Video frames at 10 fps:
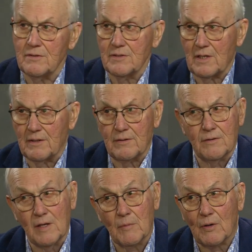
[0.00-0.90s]
a senator,
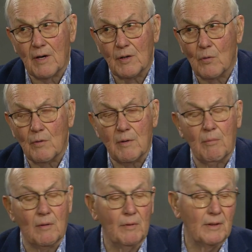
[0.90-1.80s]
Democrat or
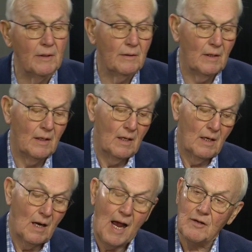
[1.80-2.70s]
Republican,
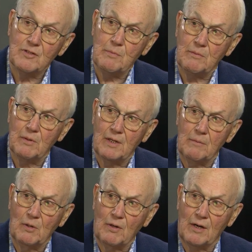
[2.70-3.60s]
a House member,
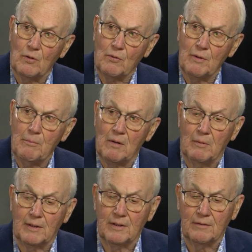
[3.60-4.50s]
Democrat or
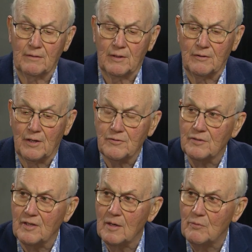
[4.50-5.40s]
Republican, that
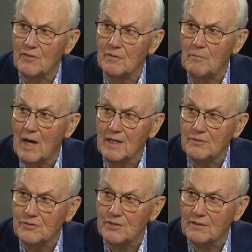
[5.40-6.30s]
doesn't come with the
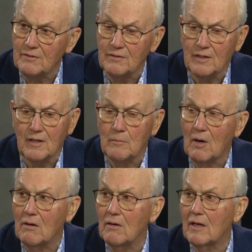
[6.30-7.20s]
mindset that they're going to
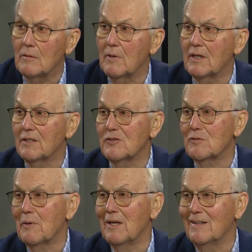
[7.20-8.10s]
borrow a lot of money and
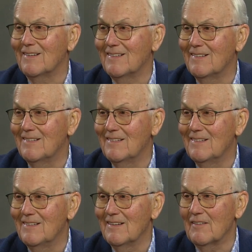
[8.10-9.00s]
spend.
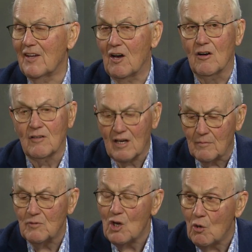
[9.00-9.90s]
They all
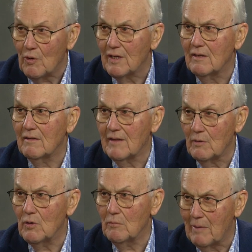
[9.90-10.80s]
come knowing they
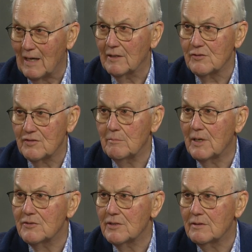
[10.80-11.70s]
will balance the
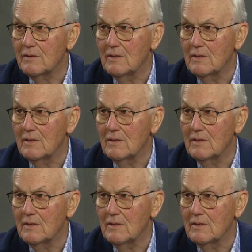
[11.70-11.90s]
budget.